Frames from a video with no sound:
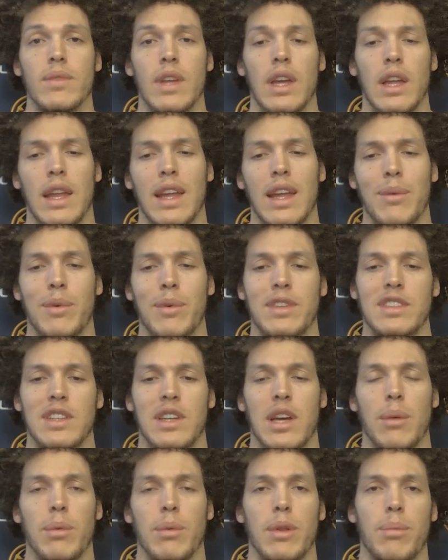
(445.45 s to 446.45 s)
And then once a
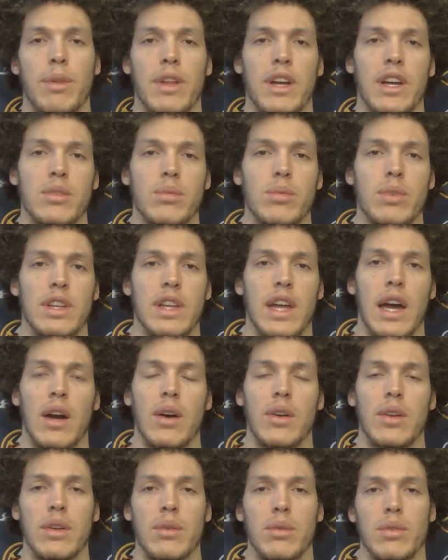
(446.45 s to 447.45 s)
couple of players went
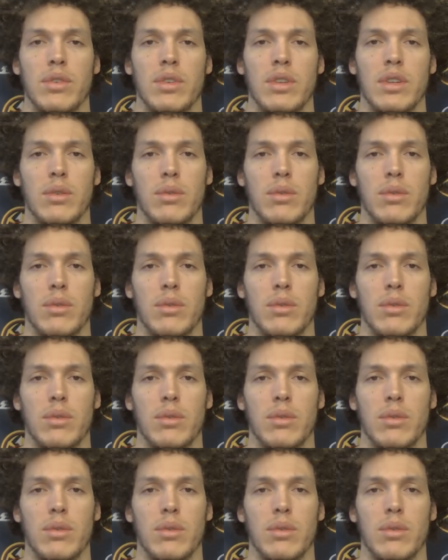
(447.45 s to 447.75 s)
down, it was,